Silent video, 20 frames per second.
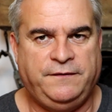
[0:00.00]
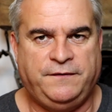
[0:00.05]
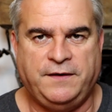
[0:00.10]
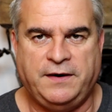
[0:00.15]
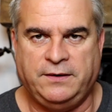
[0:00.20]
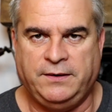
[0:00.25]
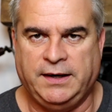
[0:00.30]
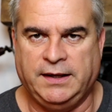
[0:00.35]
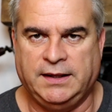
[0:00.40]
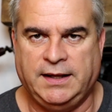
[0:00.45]

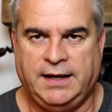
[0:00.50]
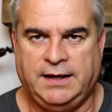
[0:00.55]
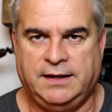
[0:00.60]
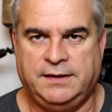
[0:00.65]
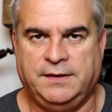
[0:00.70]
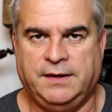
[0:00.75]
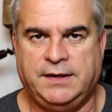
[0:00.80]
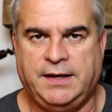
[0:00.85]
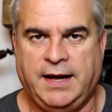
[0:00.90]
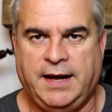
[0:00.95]
very late
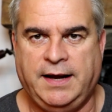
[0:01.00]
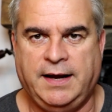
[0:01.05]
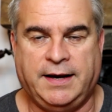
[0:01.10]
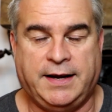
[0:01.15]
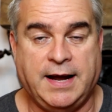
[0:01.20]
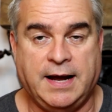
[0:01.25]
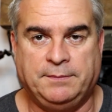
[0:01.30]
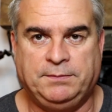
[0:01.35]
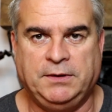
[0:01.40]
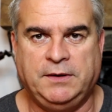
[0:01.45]
in the day. I
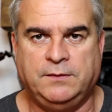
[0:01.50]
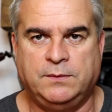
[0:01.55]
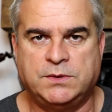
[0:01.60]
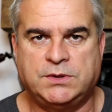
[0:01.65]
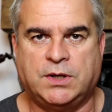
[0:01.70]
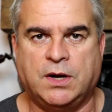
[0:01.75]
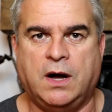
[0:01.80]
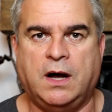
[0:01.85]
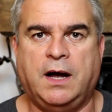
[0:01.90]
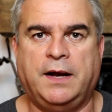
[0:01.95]
can't believe it
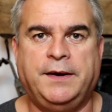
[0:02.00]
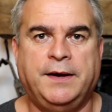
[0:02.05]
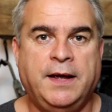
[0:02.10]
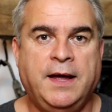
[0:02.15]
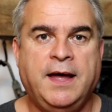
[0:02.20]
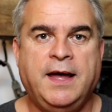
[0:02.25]
was gone.